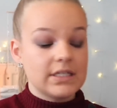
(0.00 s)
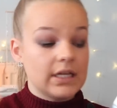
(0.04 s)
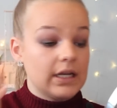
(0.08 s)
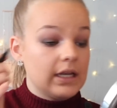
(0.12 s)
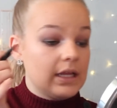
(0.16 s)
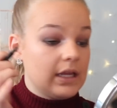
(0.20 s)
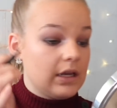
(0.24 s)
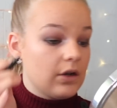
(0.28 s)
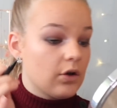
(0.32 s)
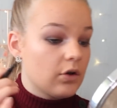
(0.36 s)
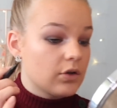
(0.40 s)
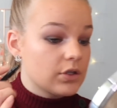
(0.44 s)
to
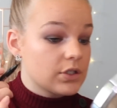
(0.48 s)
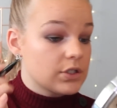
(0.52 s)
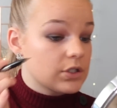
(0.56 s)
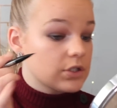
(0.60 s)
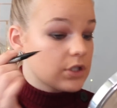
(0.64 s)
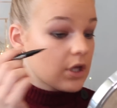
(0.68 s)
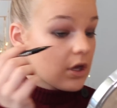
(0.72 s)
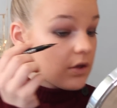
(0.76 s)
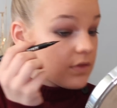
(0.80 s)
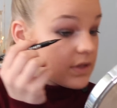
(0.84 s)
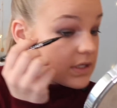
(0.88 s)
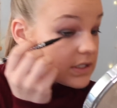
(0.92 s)
lean on,
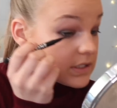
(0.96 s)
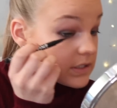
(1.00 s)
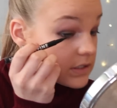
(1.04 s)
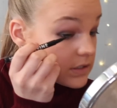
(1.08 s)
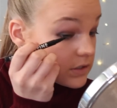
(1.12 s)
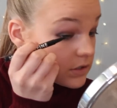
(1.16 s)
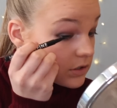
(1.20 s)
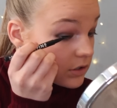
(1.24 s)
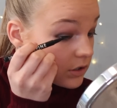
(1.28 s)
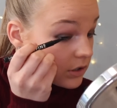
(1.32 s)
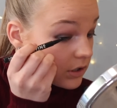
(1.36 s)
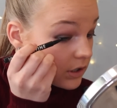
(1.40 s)
so this
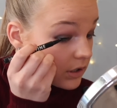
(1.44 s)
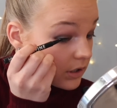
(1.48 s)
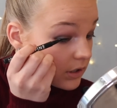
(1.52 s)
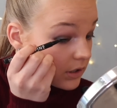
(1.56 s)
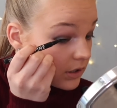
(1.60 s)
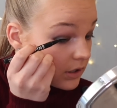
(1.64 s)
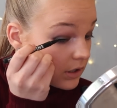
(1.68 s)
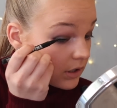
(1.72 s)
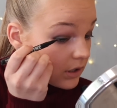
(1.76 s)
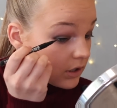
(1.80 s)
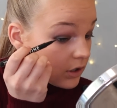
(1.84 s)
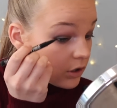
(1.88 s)
is going
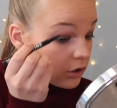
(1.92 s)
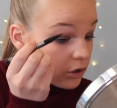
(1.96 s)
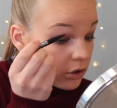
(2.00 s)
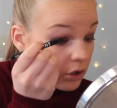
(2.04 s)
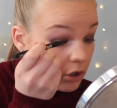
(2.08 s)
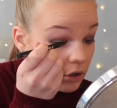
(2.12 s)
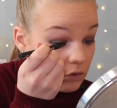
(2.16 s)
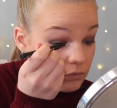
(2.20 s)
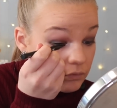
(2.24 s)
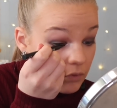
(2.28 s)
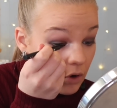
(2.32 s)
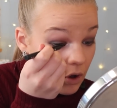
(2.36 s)
to
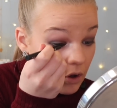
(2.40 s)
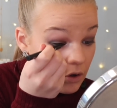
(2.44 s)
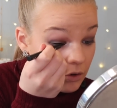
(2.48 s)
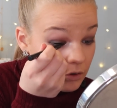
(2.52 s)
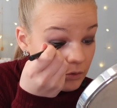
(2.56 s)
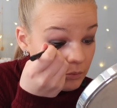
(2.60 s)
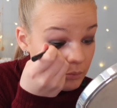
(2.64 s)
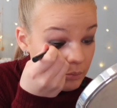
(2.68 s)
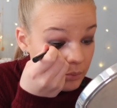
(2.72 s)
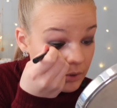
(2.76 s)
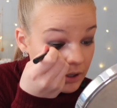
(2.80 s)
go wrong,